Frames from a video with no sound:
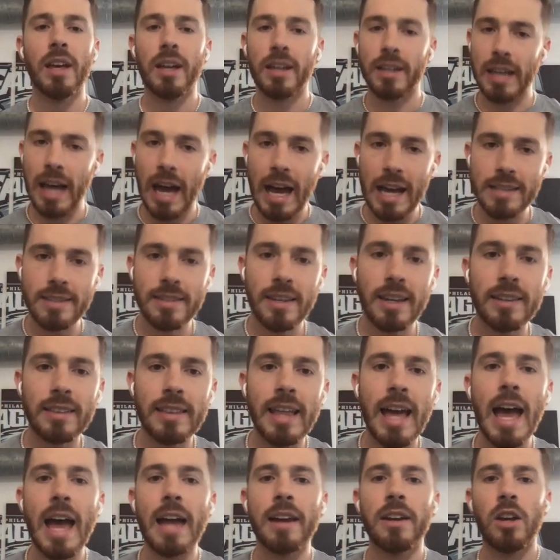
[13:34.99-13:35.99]
Guys like
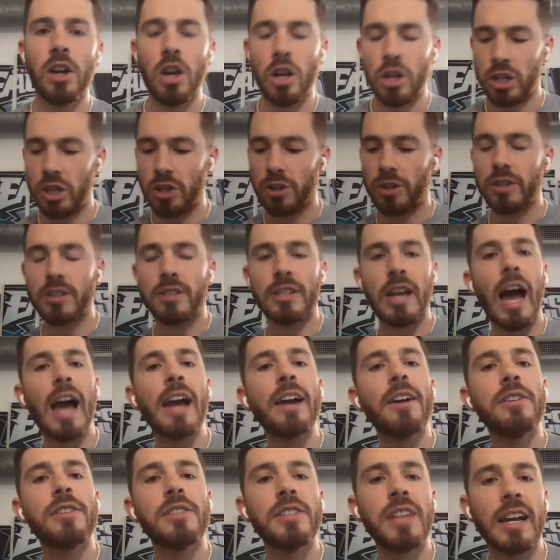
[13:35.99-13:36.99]
that, your
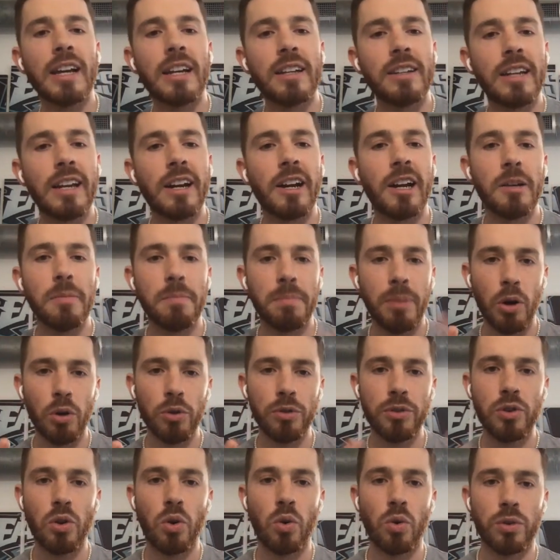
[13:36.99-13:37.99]
entire secondary, both
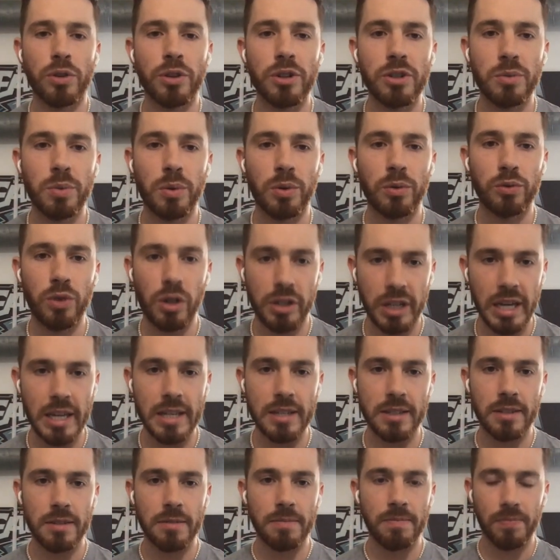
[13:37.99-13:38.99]
corners were
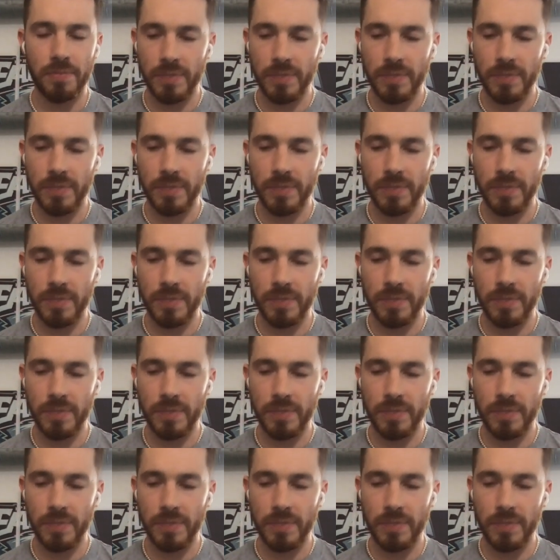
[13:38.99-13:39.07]
rookies.